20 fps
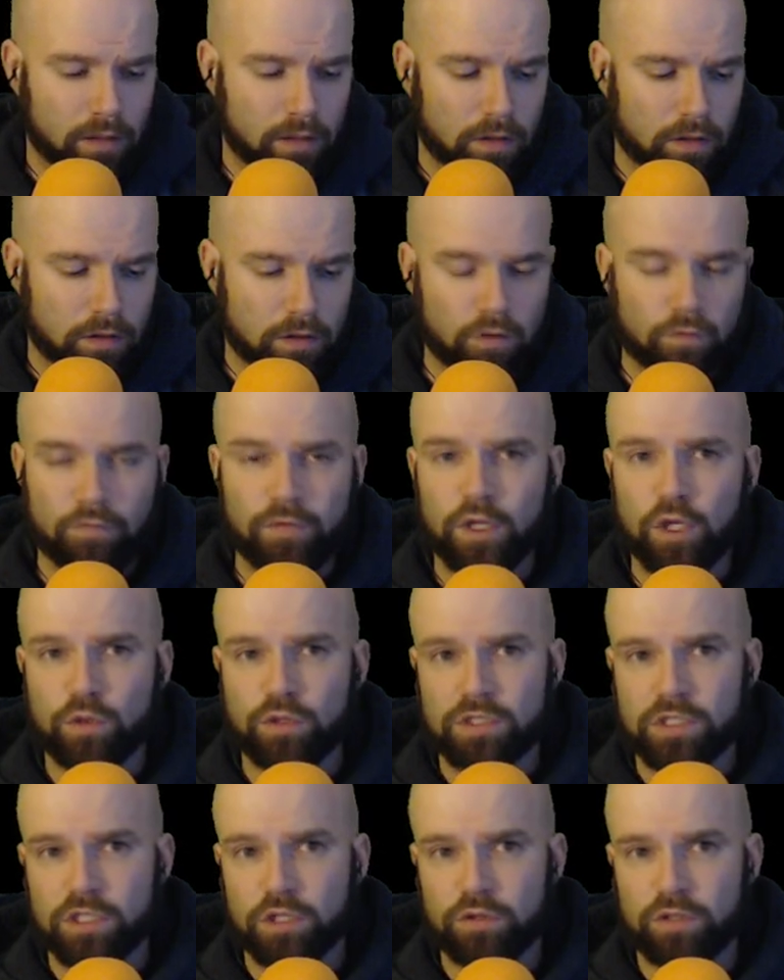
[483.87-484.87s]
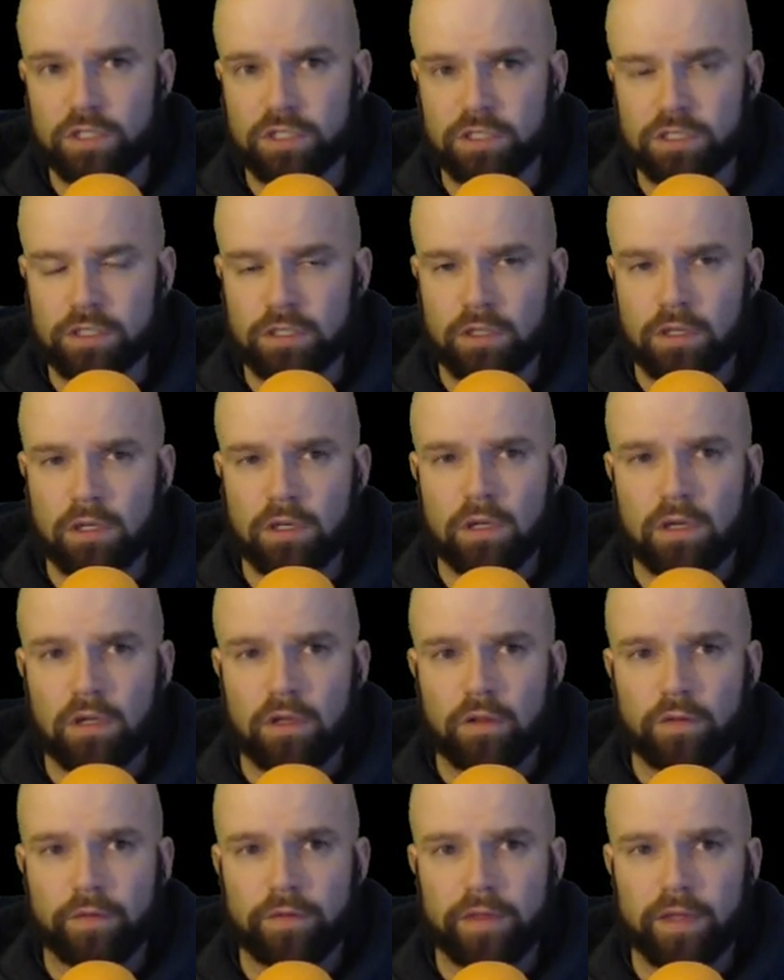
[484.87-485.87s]
the video series
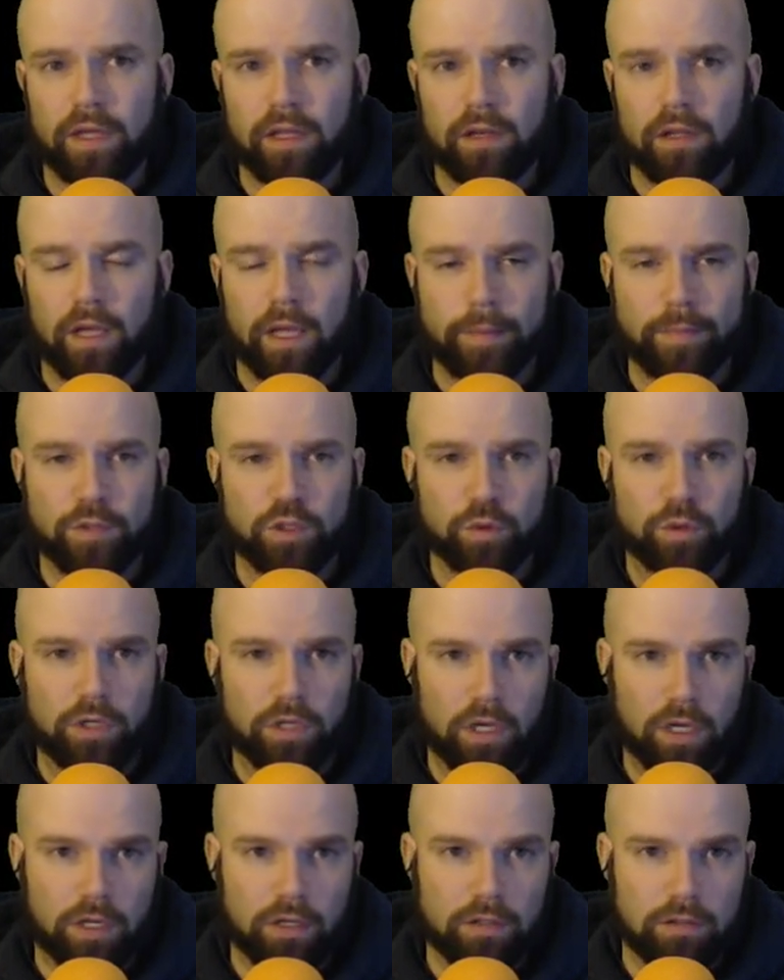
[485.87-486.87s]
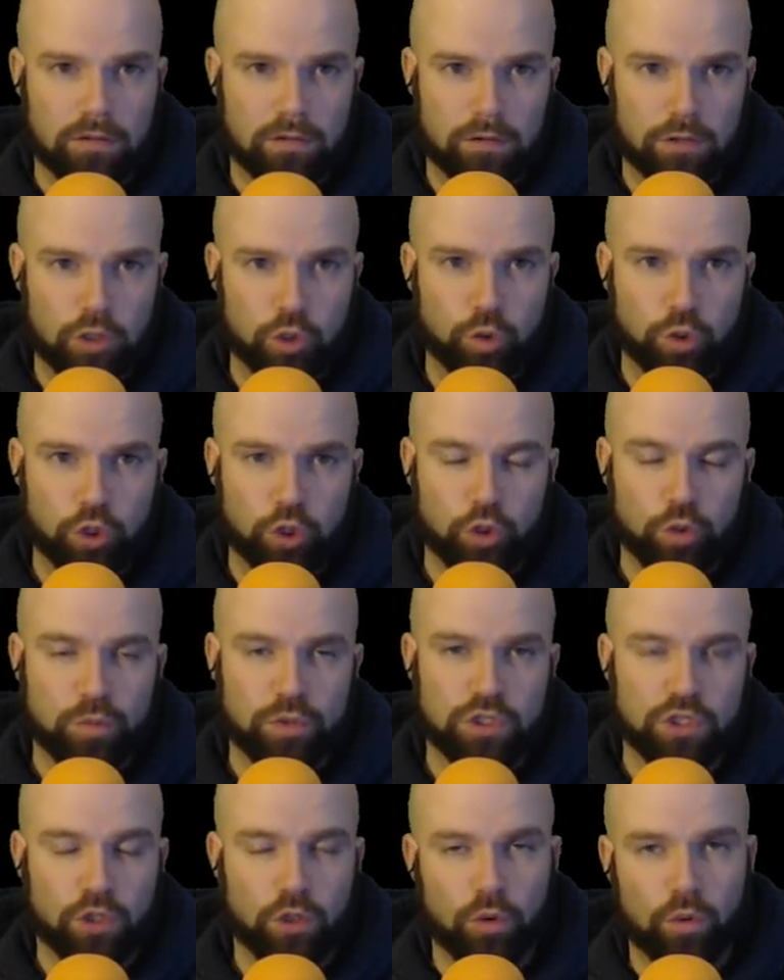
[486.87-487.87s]
that I'm doing on YouTube.
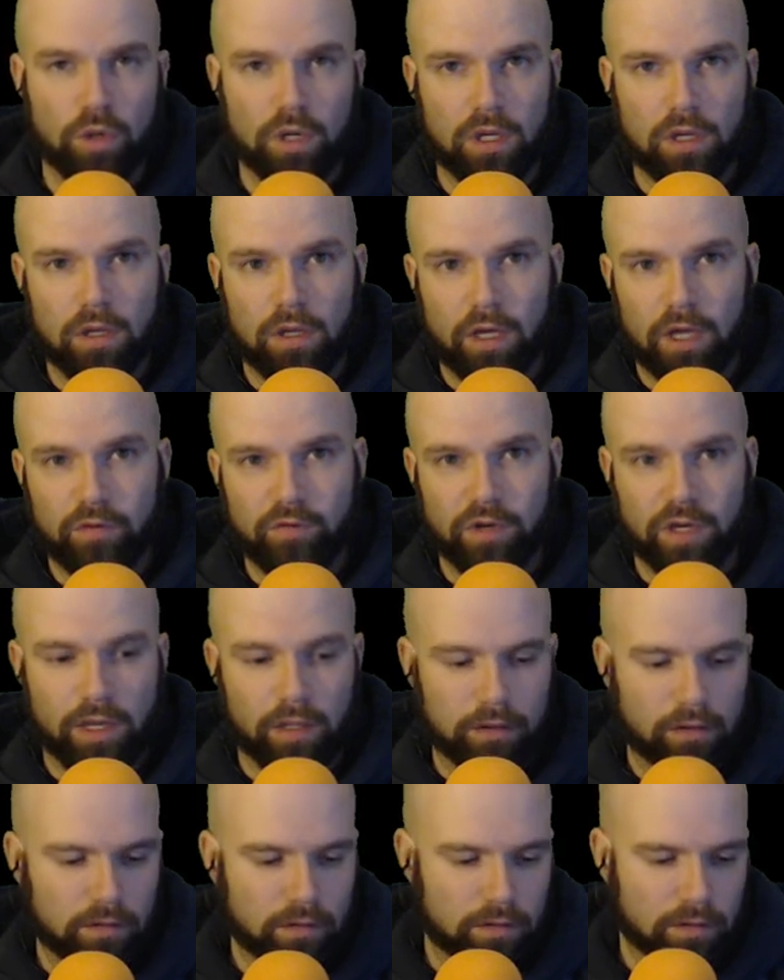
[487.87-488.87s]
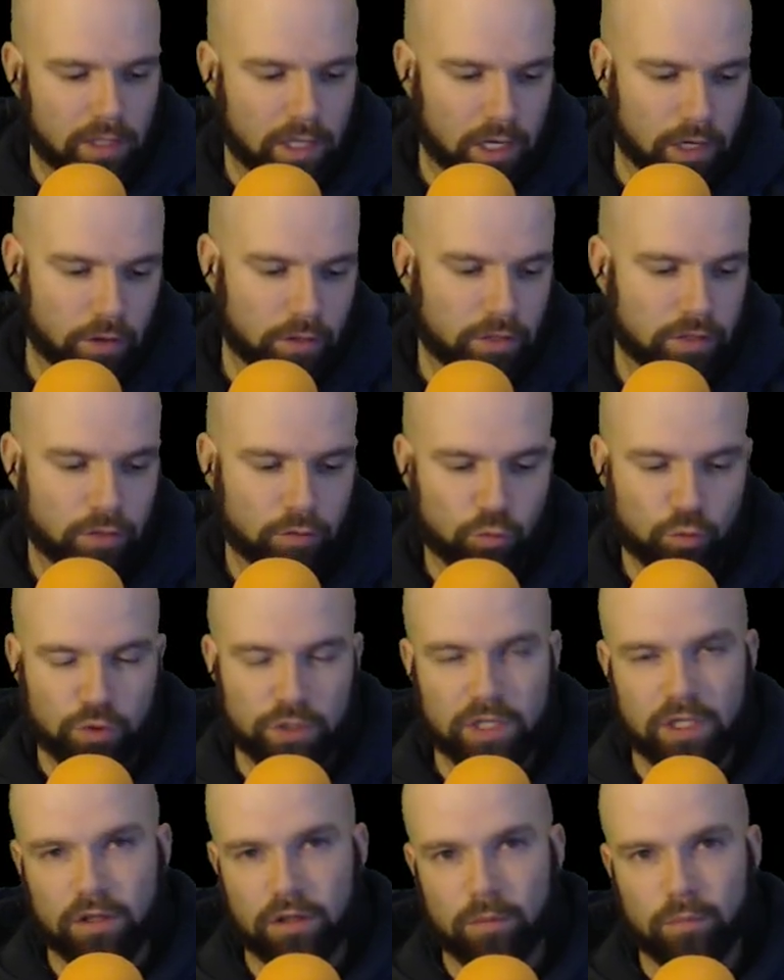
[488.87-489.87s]
So I've got kind of three
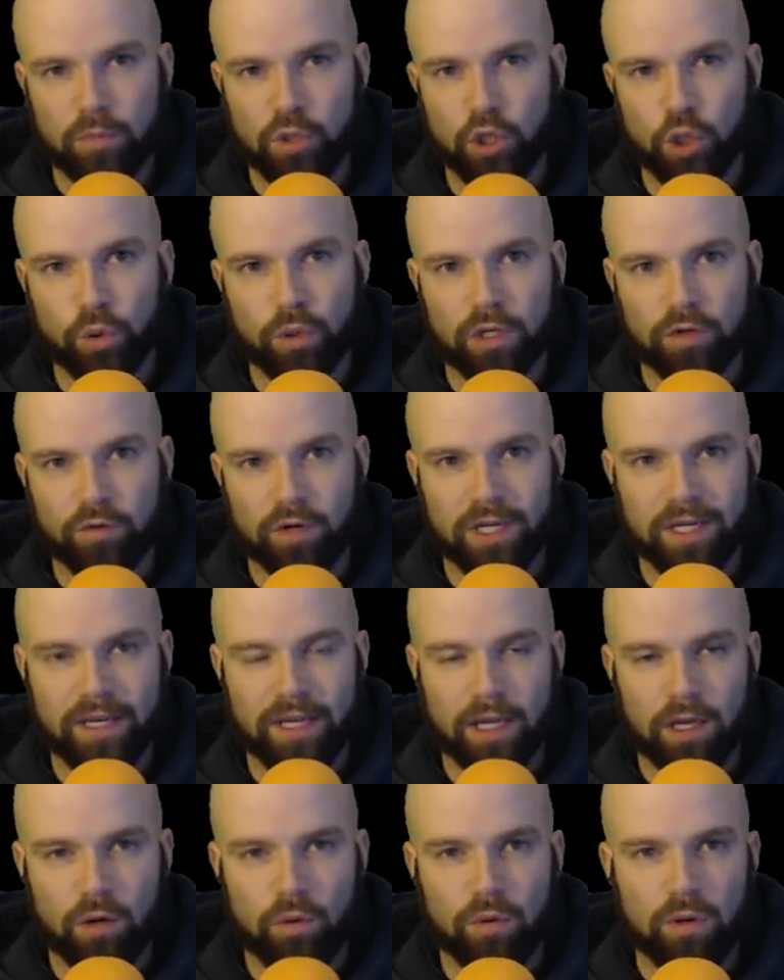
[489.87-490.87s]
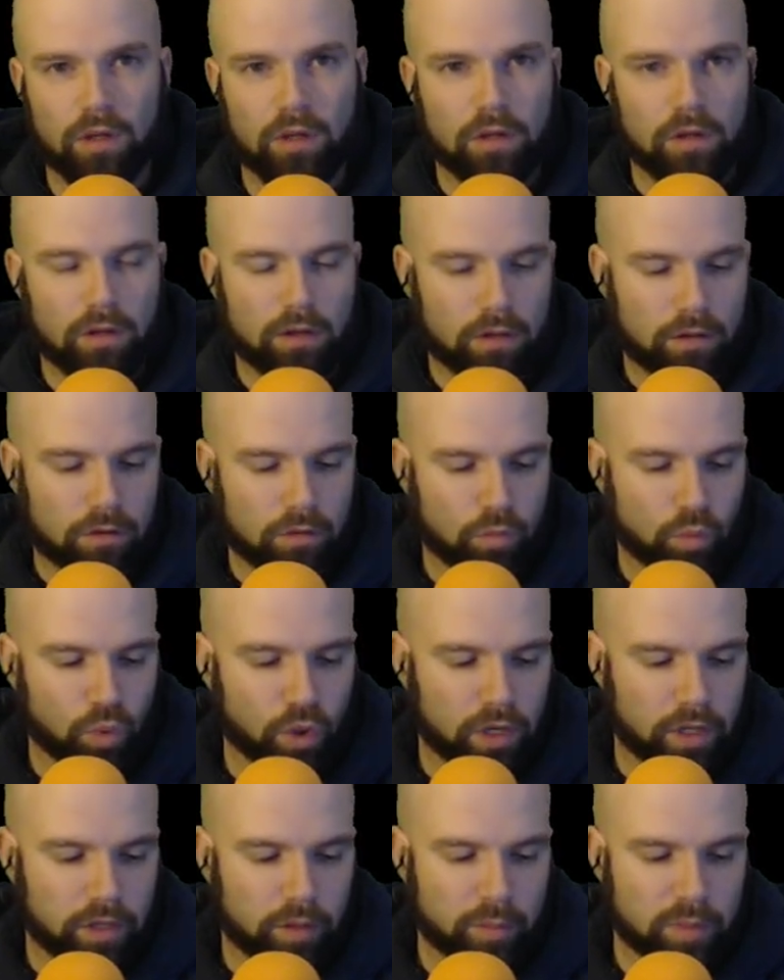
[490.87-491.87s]
of them going right now. One
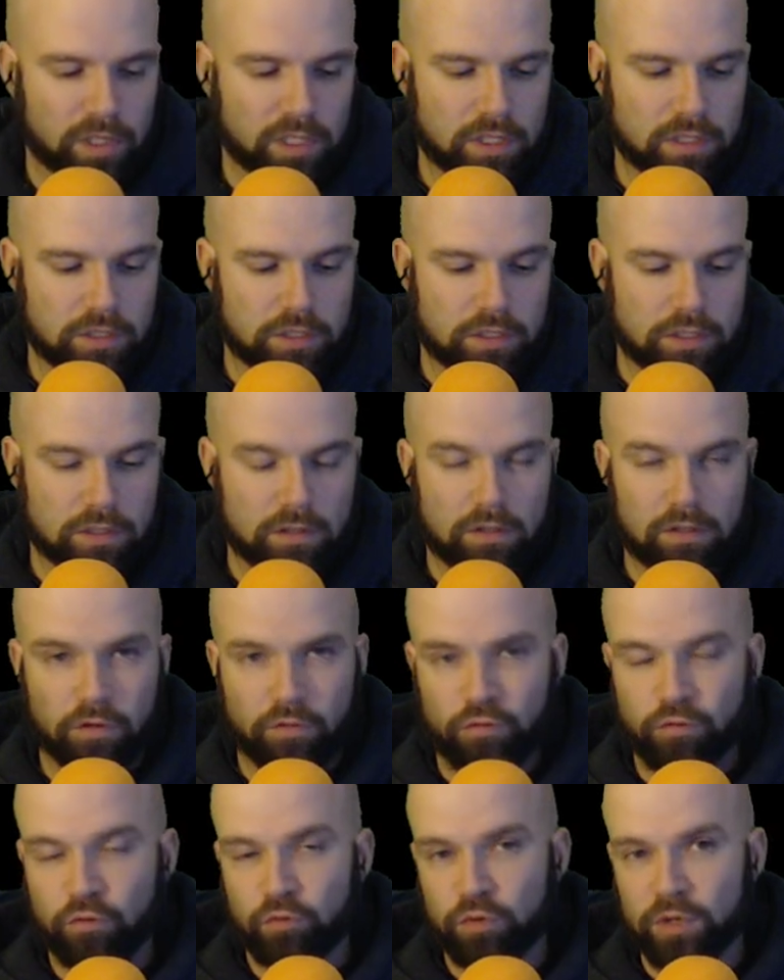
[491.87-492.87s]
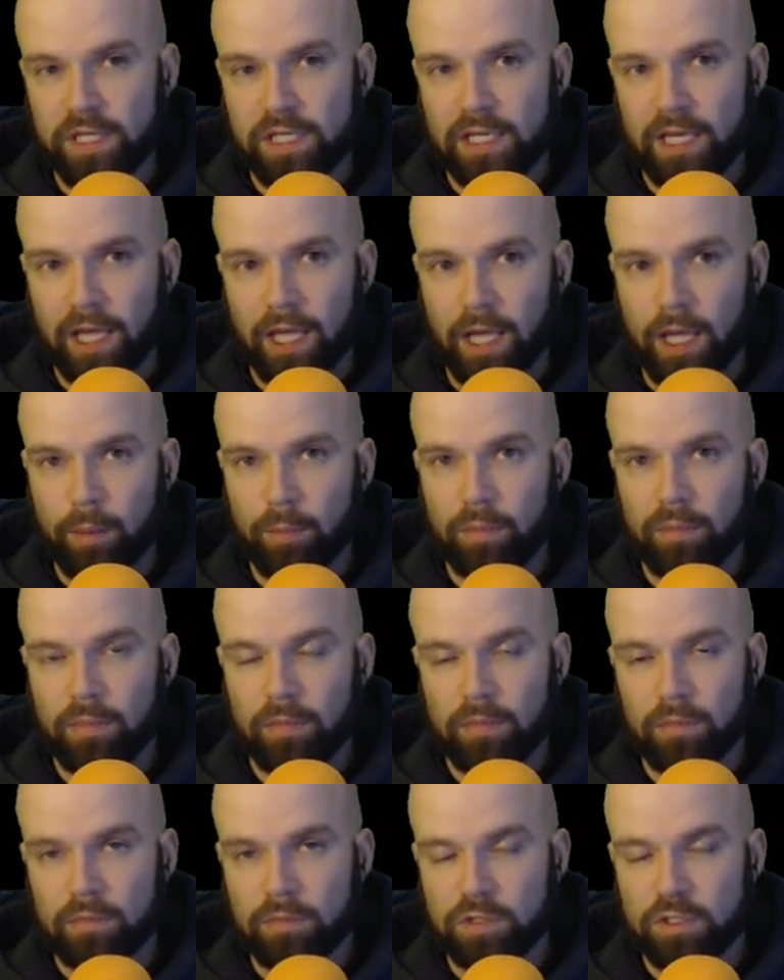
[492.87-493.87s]
of them is the free cam
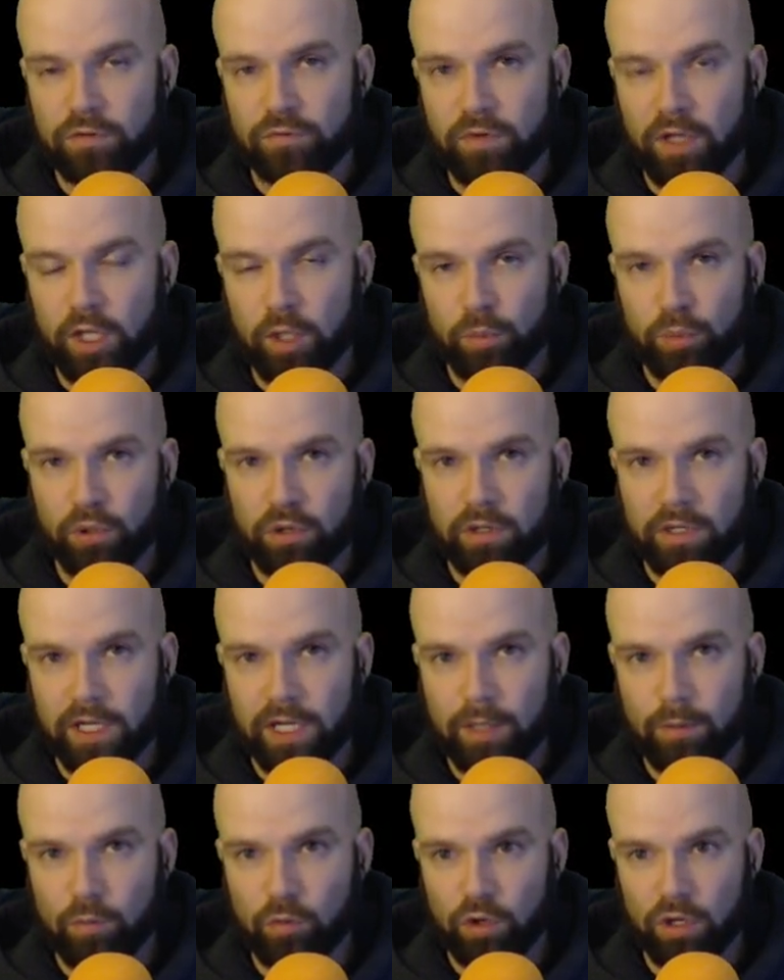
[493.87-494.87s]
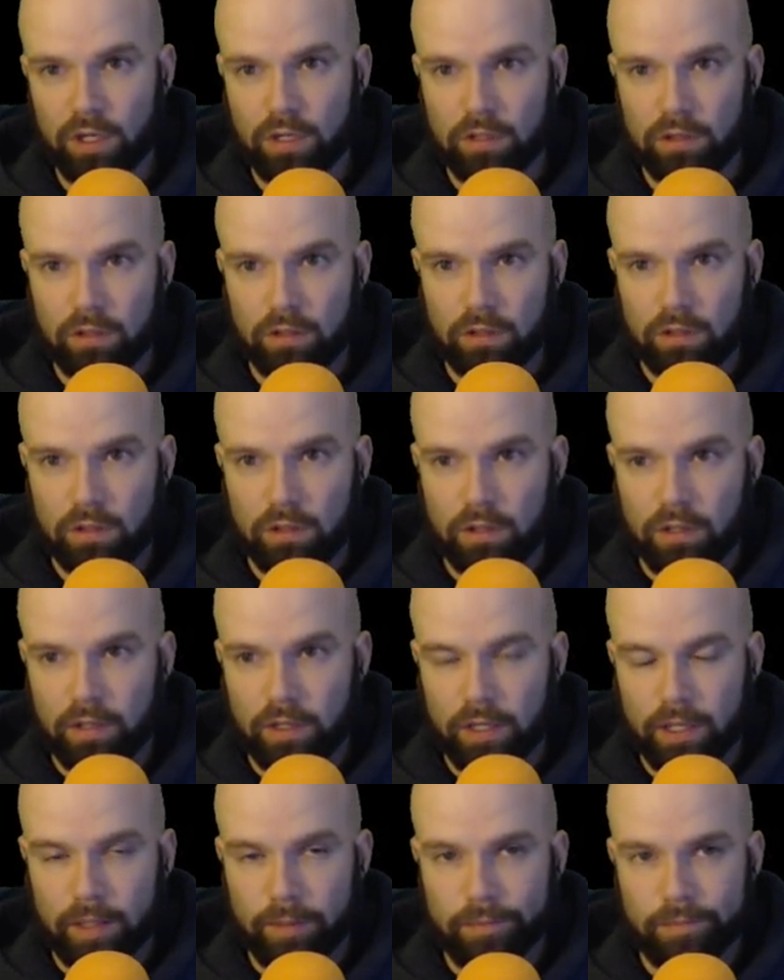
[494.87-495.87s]
developer camera,
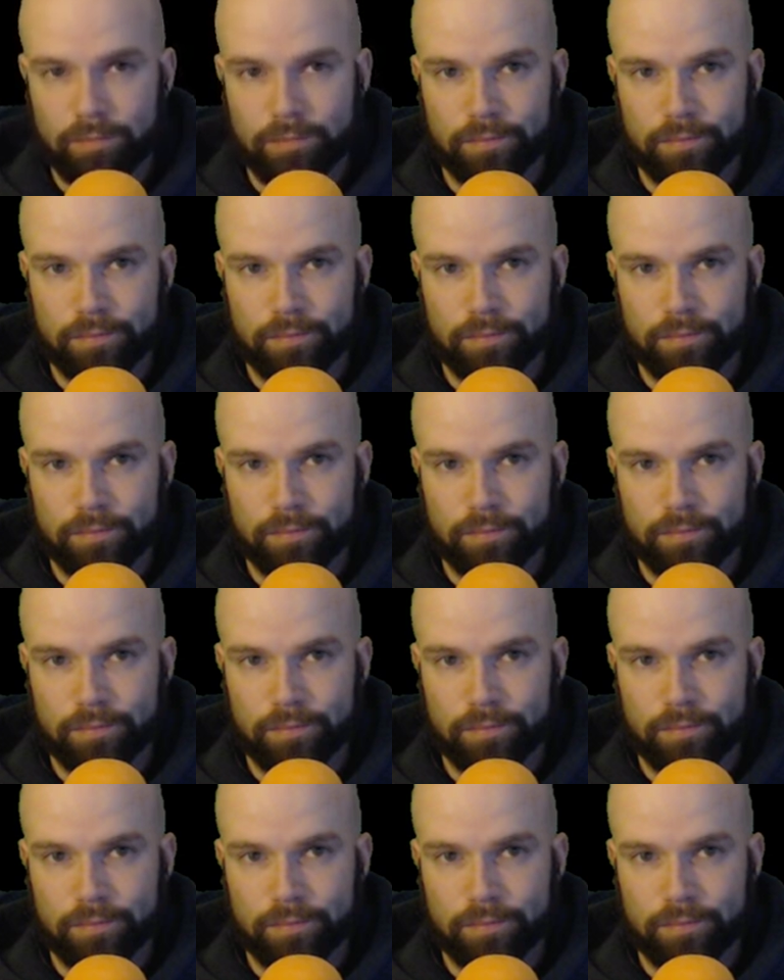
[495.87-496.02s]
um,